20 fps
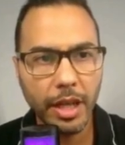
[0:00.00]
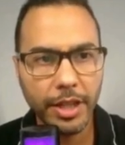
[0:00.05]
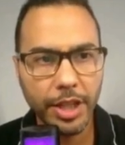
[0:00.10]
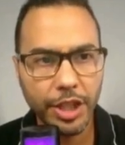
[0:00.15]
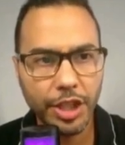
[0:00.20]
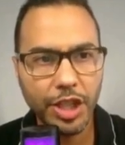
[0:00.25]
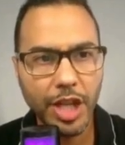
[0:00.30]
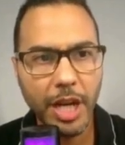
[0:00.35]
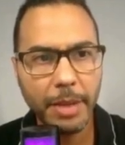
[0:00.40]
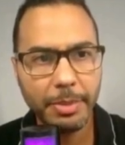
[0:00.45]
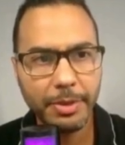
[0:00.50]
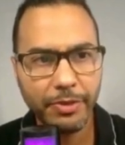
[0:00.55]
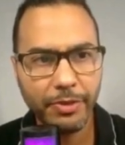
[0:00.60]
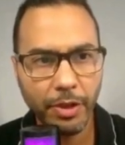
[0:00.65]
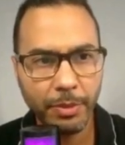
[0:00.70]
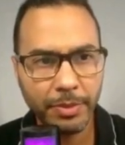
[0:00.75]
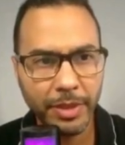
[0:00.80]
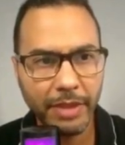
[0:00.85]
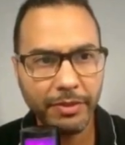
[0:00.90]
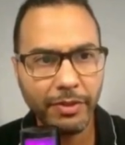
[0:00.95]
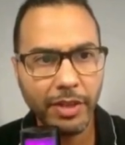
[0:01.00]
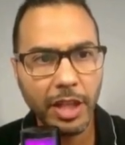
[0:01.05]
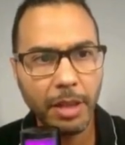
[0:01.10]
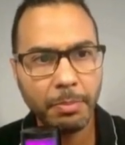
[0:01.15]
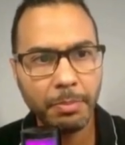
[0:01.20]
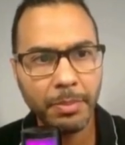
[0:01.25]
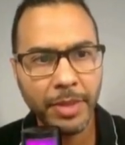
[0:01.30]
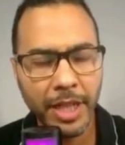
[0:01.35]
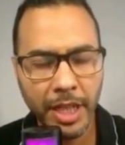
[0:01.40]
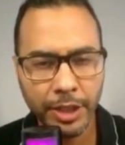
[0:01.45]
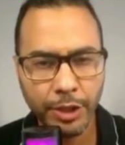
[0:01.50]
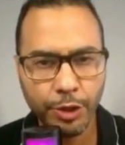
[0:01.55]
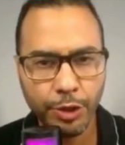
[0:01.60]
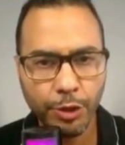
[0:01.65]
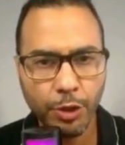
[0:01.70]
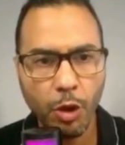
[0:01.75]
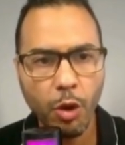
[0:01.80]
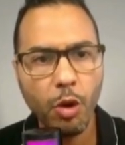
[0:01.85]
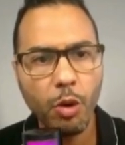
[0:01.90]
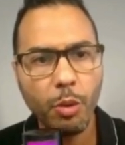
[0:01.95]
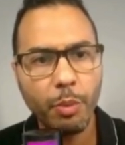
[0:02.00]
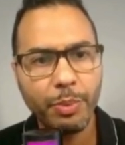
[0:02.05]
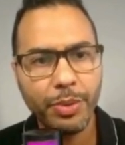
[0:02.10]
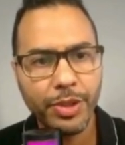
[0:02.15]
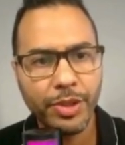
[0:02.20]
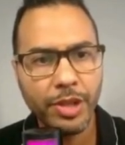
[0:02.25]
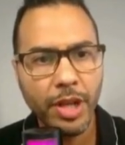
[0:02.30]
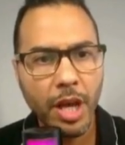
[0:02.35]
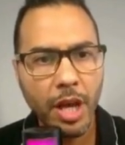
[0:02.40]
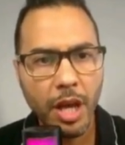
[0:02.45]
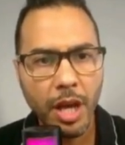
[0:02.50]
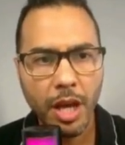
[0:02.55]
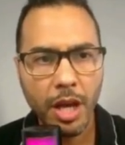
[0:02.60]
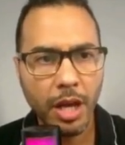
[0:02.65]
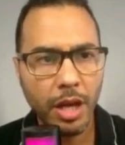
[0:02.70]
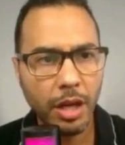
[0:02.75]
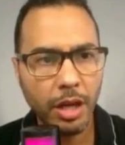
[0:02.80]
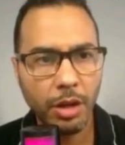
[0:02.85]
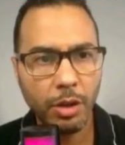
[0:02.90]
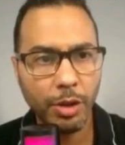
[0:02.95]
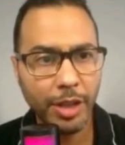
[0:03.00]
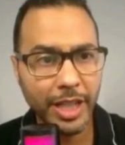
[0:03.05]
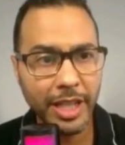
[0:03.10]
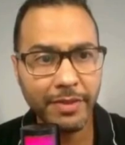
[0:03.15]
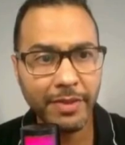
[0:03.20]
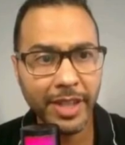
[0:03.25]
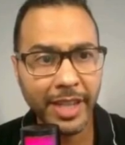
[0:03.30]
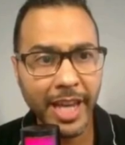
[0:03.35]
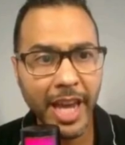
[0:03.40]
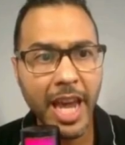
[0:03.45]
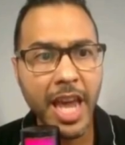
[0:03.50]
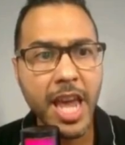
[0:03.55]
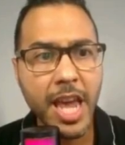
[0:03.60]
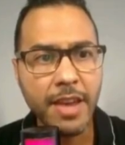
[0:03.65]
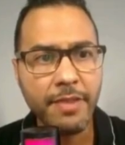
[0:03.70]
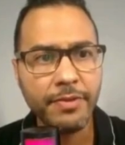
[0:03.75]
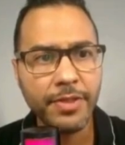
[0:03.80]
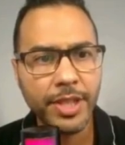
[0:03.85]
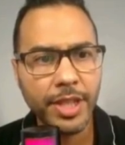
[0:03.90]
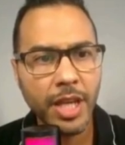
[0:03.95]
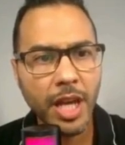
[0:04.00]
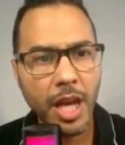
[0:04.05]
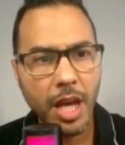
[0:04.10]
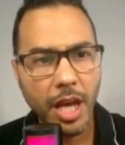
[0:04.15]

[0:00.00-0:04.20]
the shapes from development and stopes, or even caves,